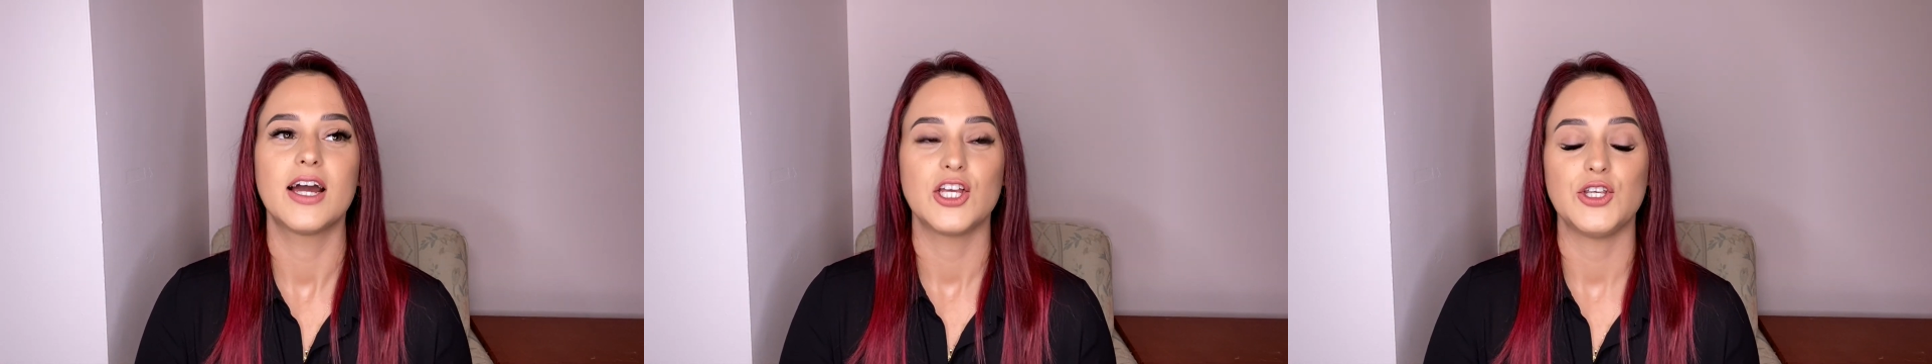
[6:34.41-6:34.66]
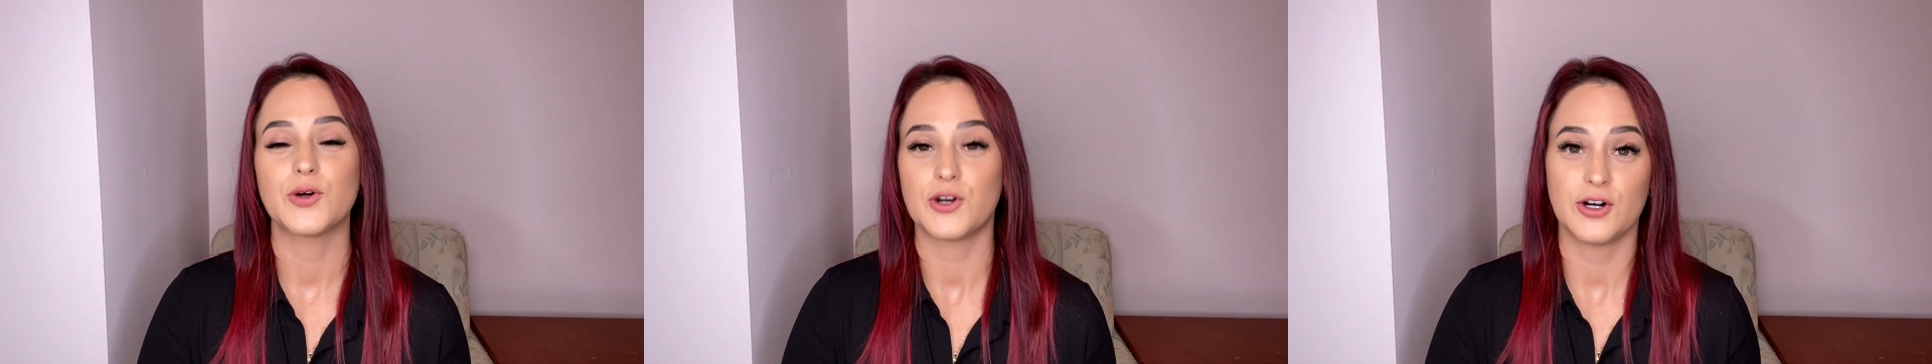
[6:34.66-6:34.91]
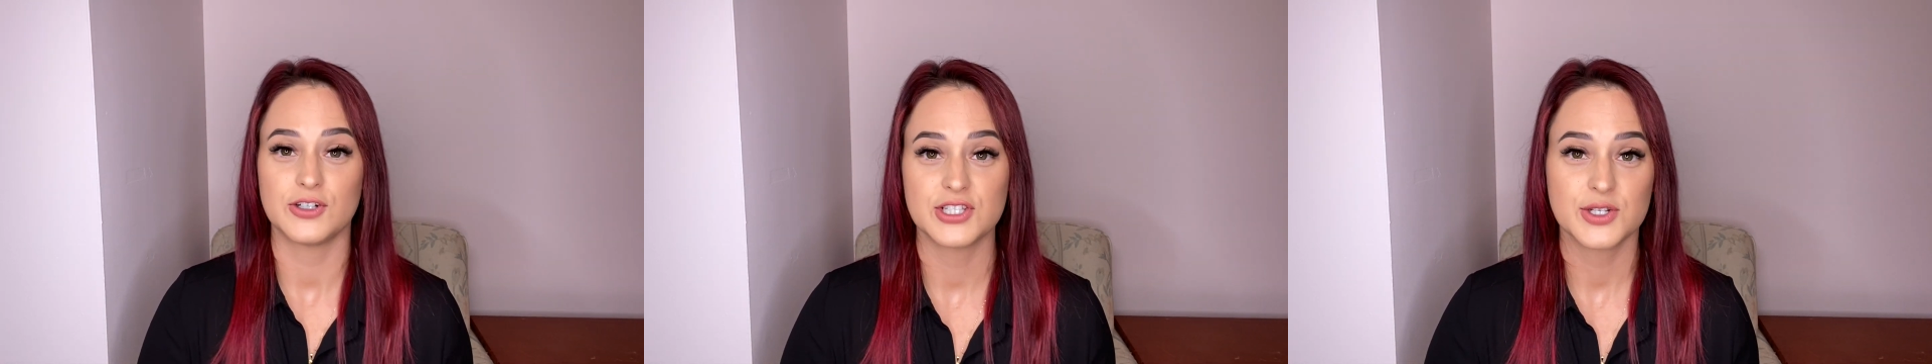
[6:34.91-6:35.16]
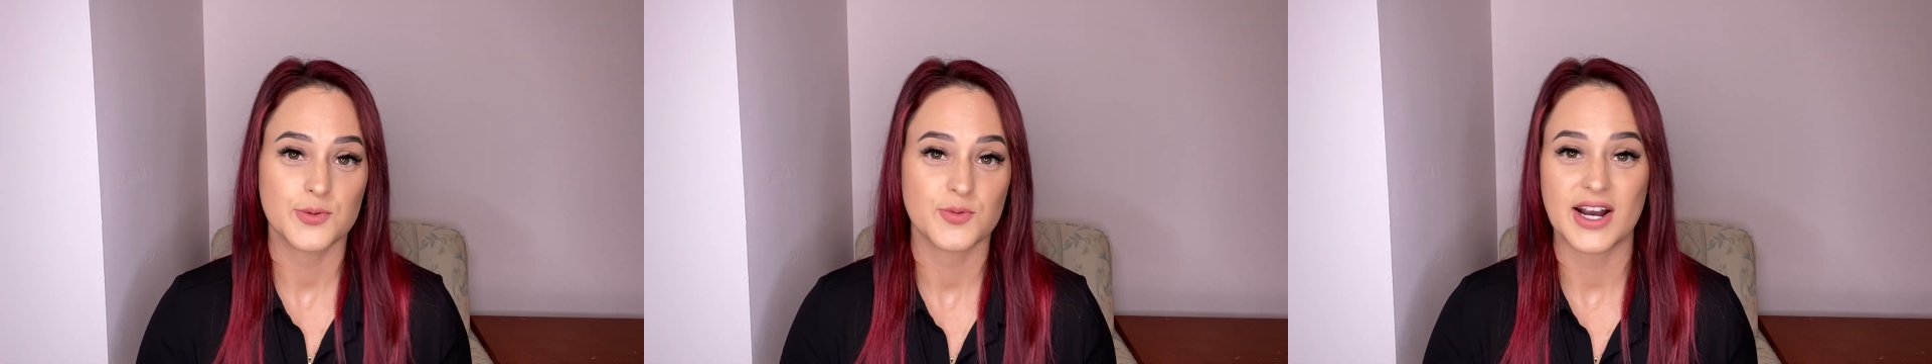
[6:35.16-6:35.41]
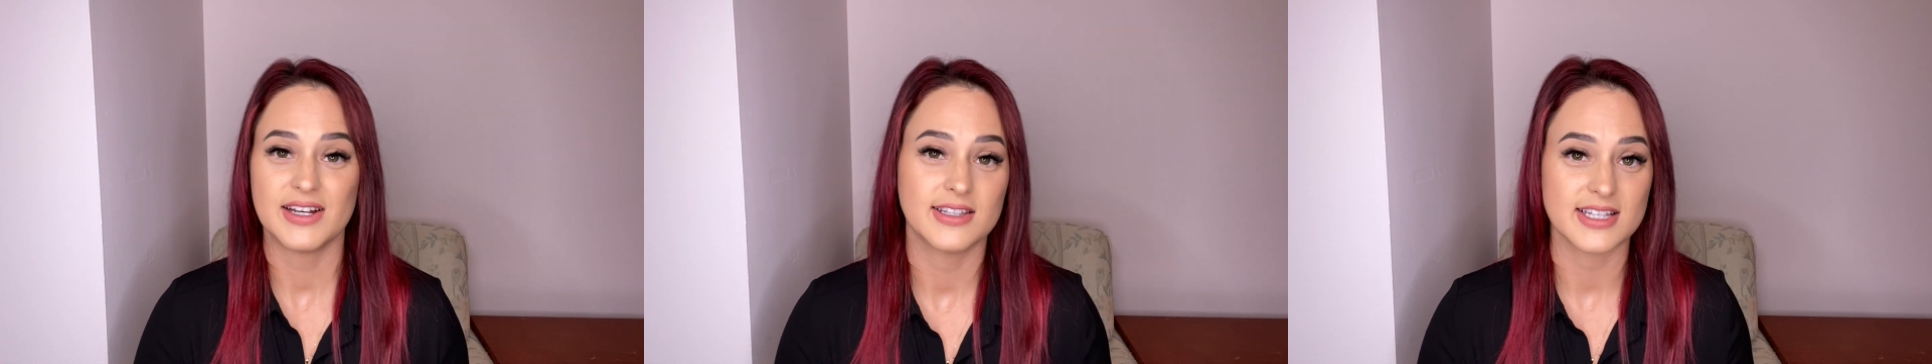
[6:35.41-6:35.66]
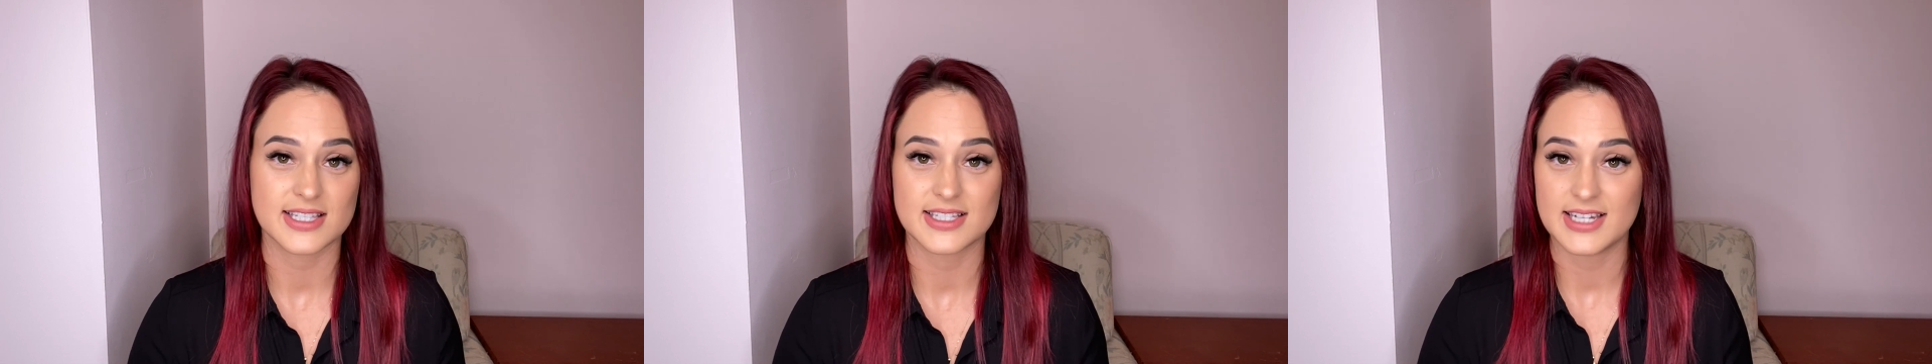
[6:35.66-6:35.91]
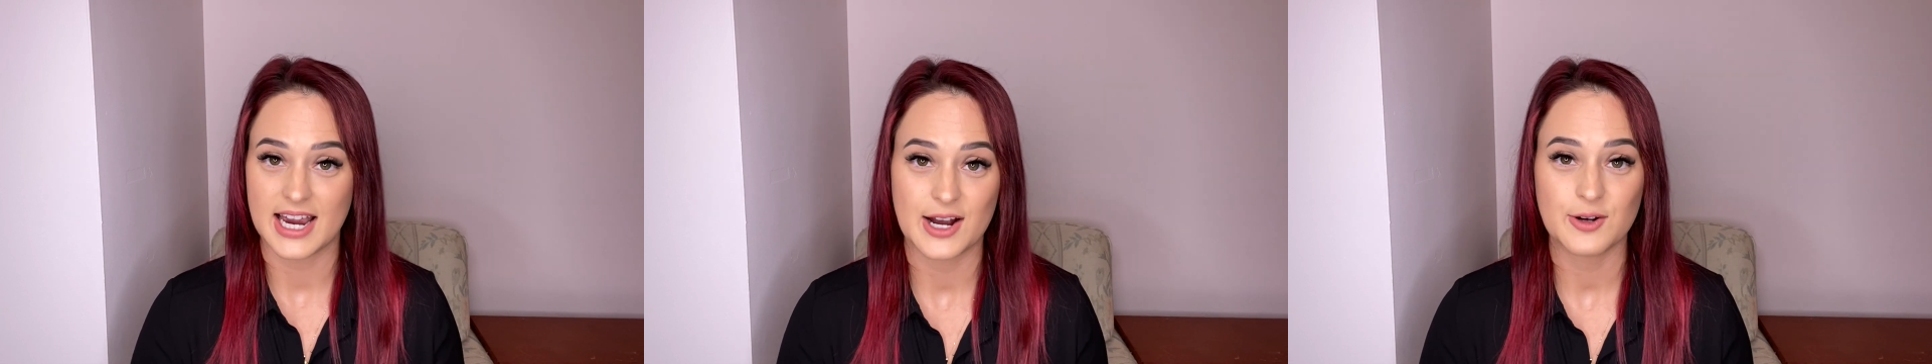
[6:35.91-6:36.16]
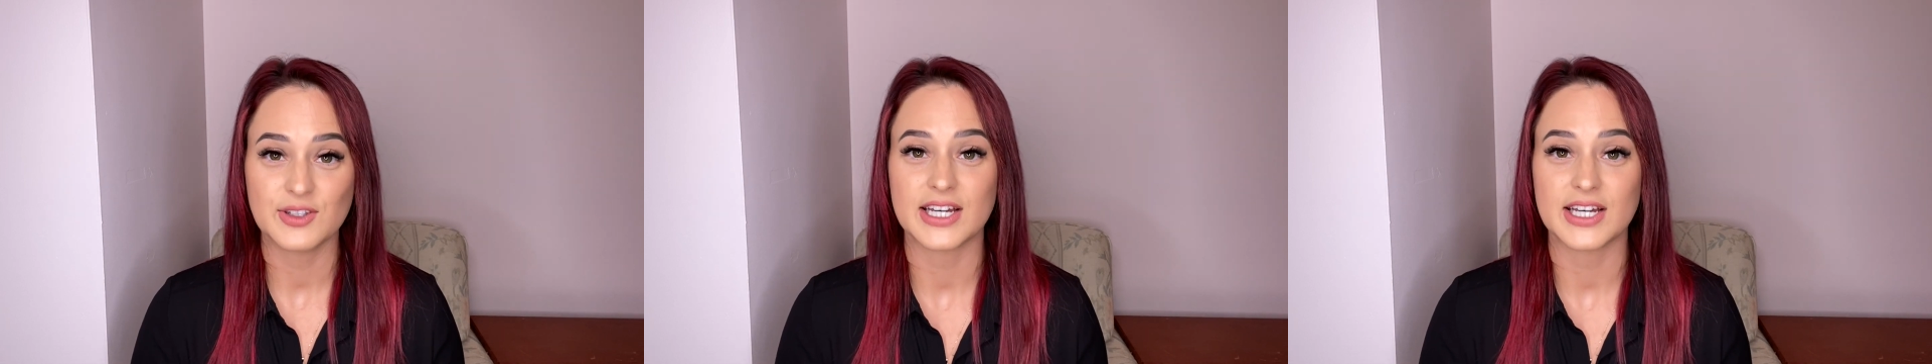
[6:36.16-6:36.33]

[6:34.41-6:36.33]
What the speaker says: You could also write this down,